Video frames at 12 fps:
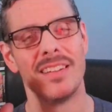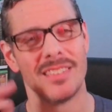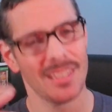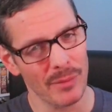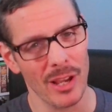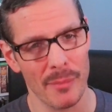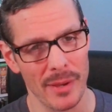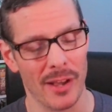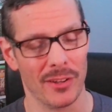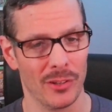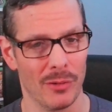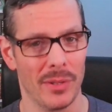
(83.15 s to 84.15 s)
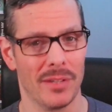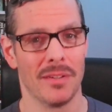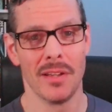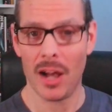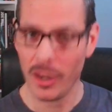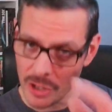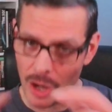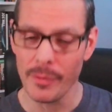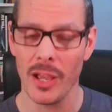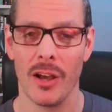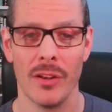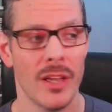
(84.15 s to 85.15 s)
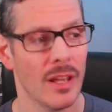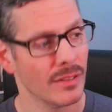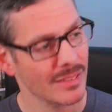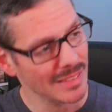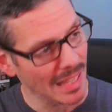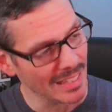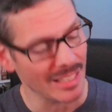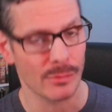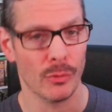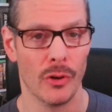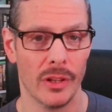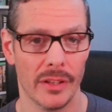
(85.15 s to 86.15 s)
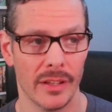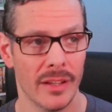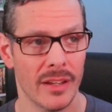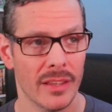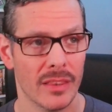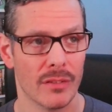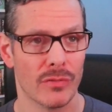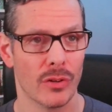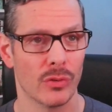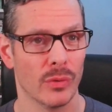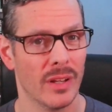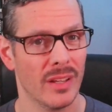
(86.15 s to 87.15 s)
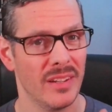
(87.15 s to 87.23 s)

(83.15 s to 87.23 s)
Let me help you out a little bit. I'm going to help you out, slightly spoiling the first one.